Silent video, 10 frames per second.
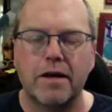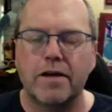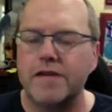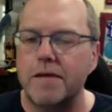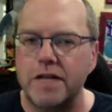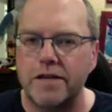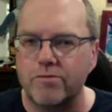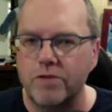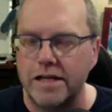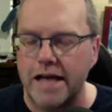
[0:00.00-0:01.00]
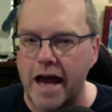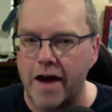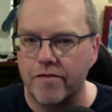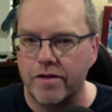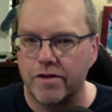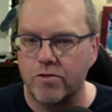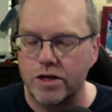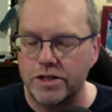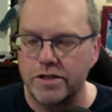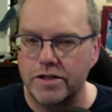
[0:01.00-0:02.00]
Snapchat's really out of the
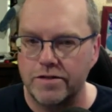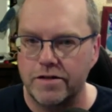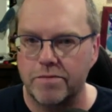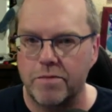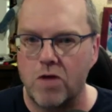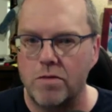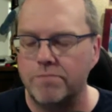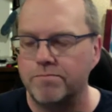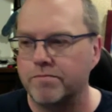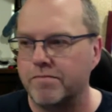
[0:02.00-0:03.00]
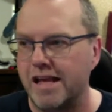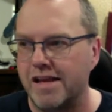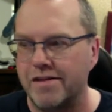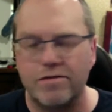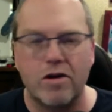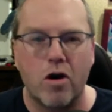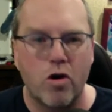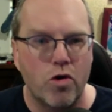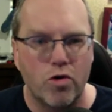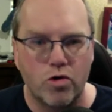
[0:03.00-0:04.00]
question just at the moment There's
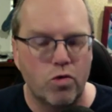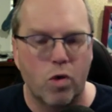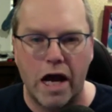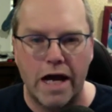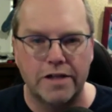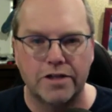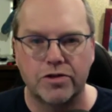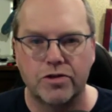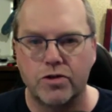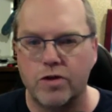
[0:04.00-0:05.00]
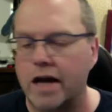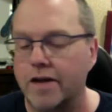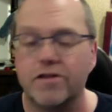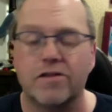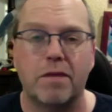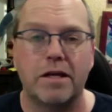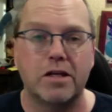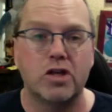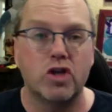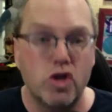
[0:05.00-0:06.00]
no good way to, unless you're
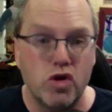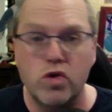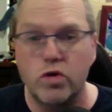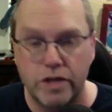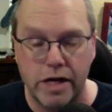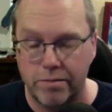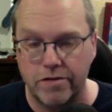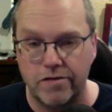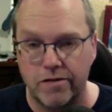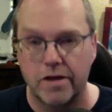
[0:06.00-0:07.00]
spending huge numbers,